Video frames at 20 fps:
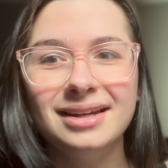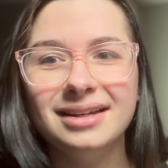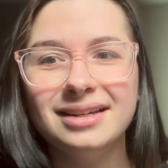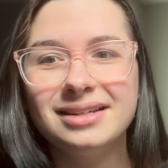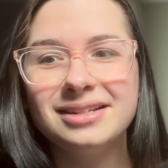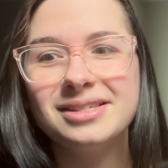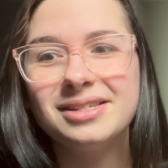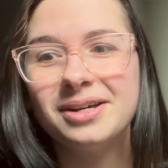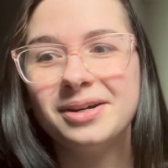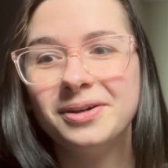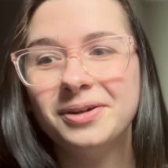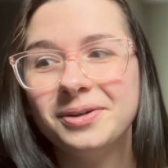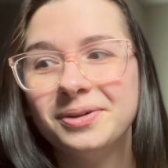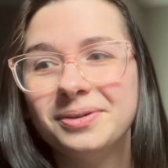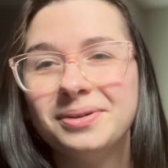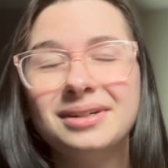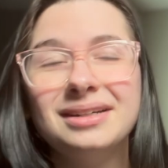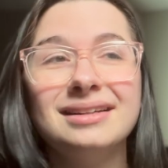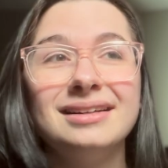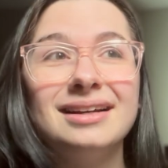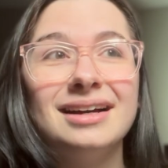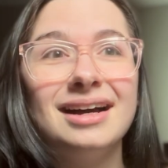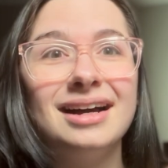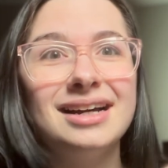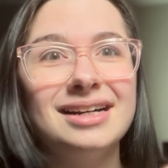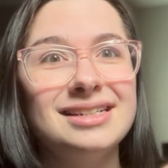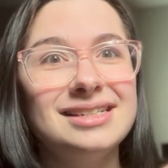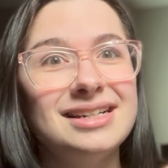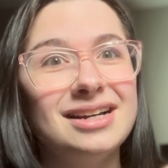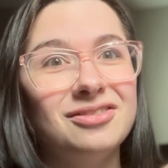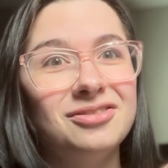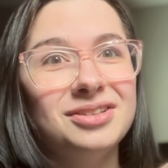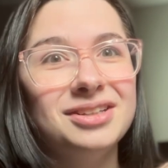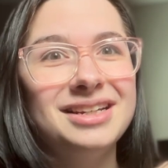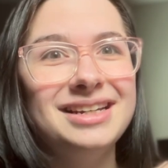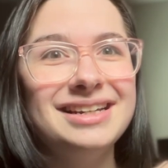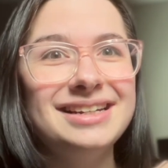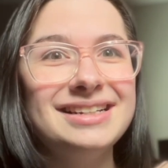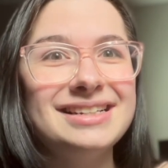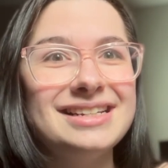So I
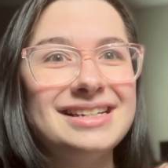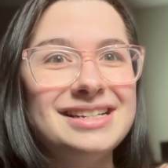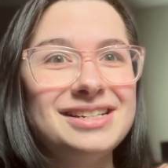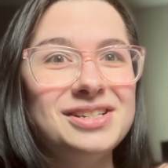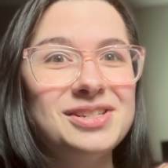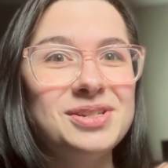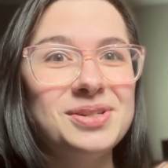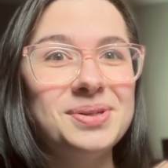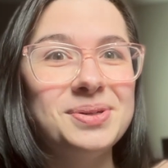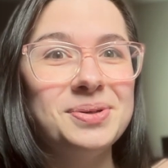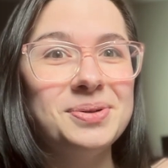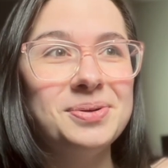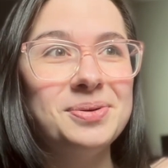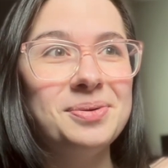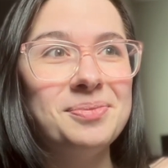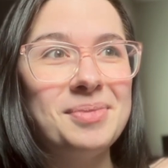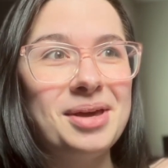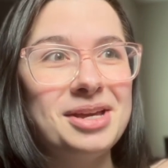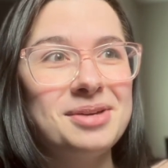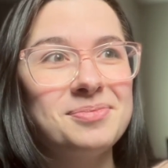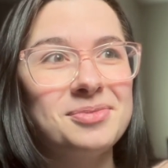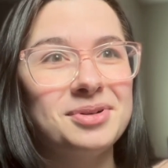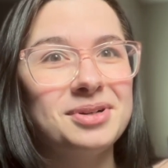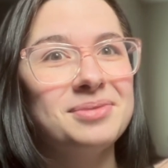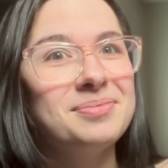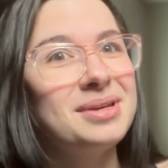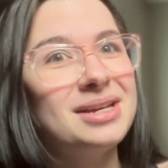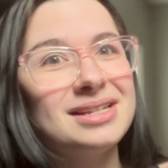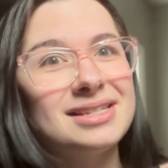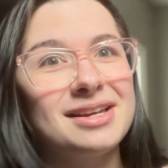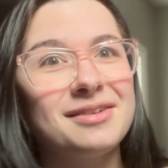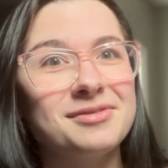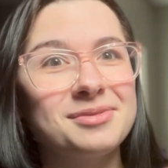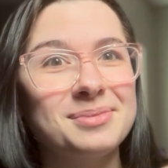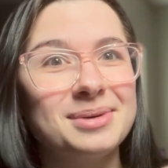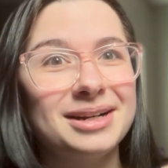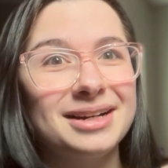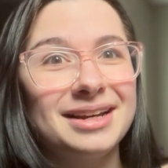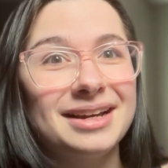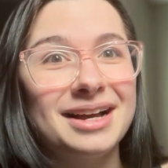definitely need to make more, because I have a
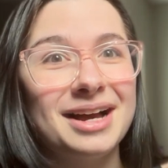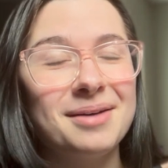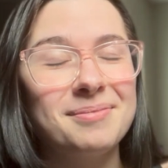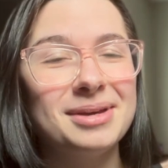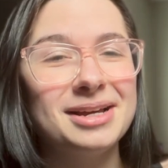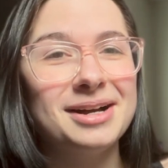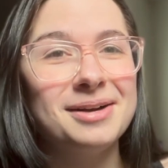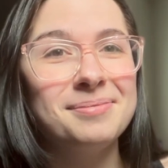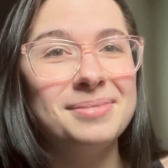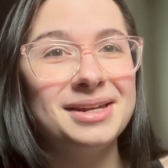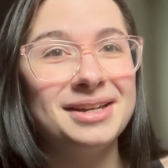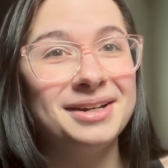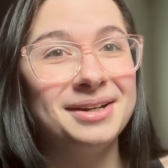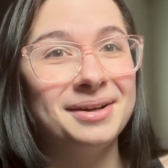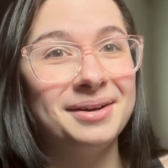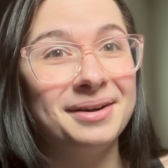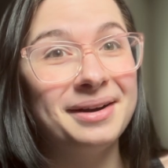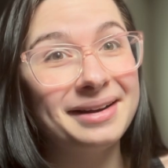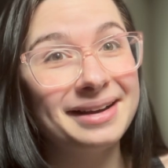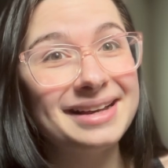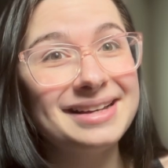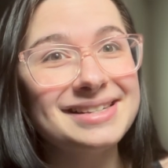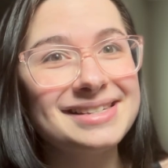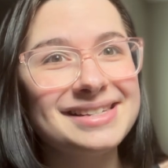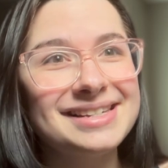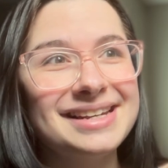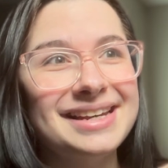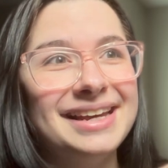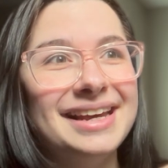market coming up in August.